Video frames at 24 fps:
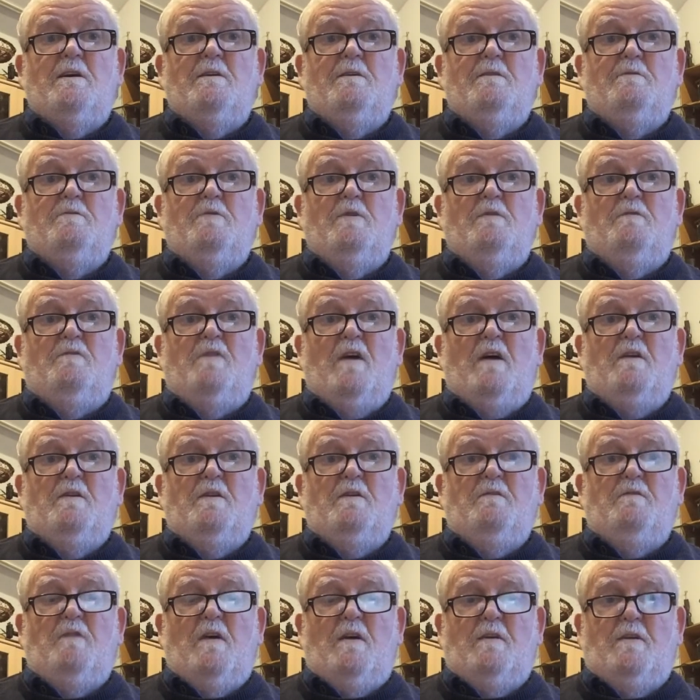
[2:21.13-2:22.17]
We're
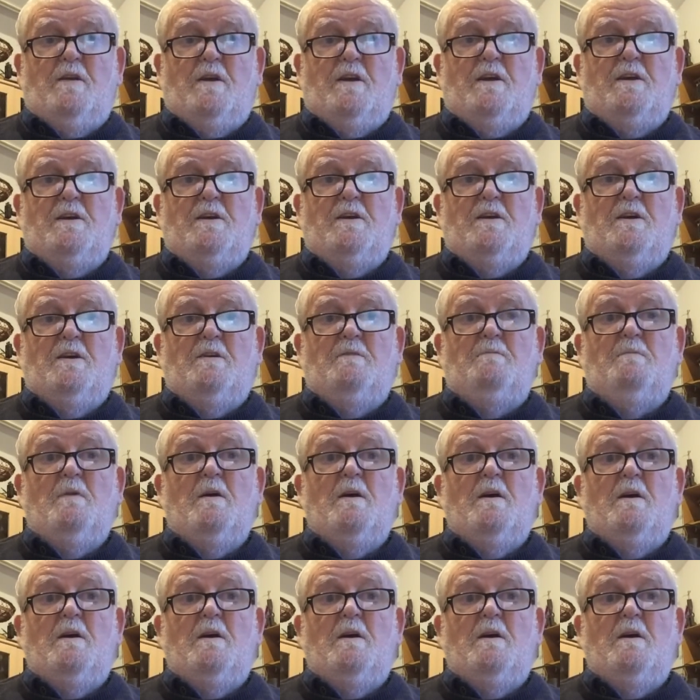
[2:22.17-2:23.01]
very, very